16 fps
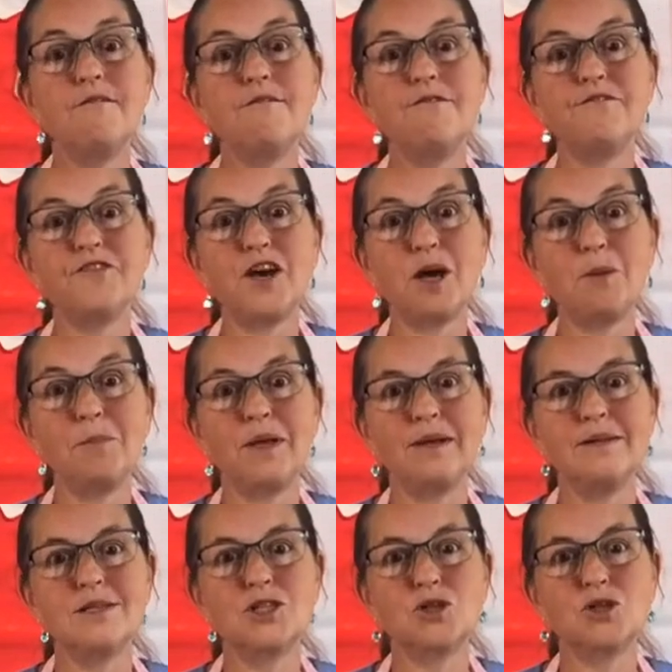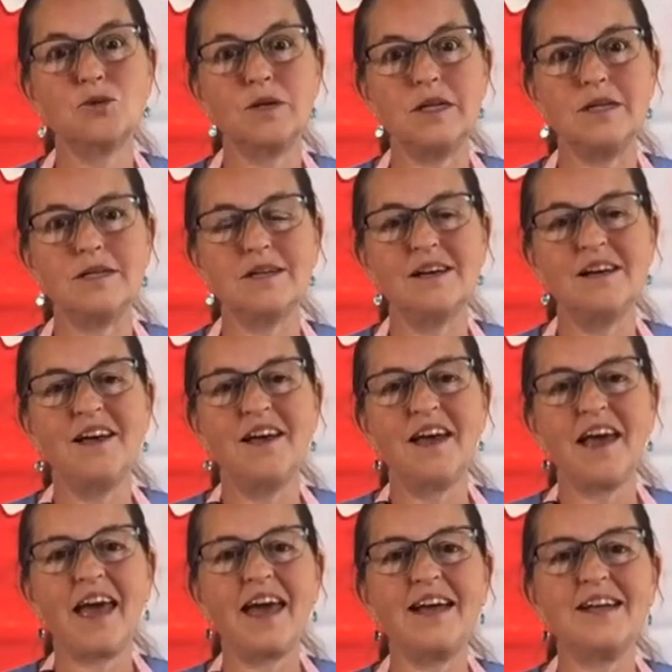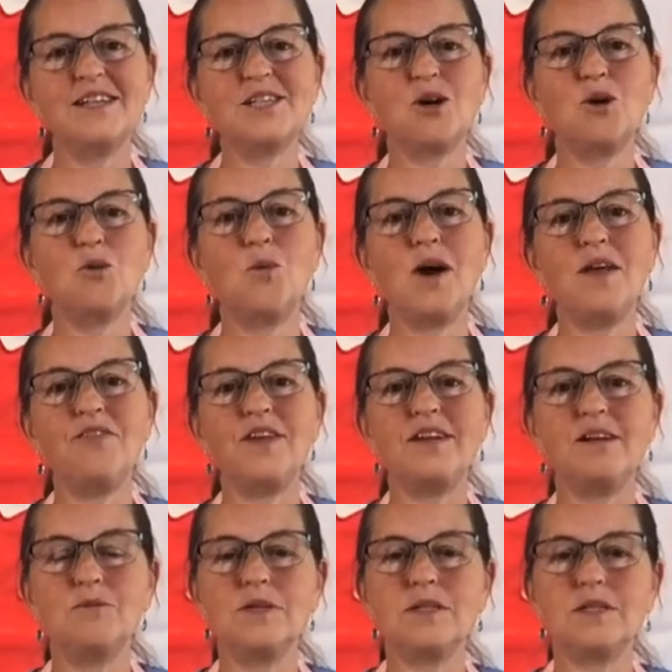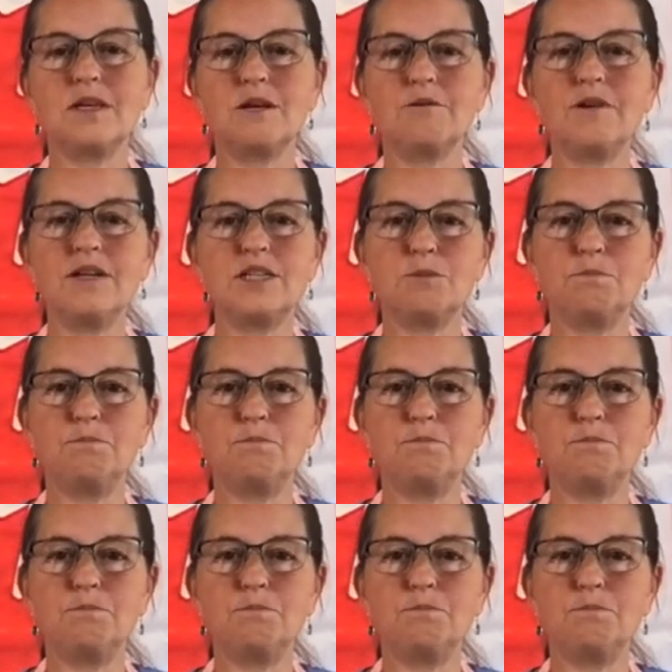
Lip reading: Fabulous treat. And so what they did was they crushed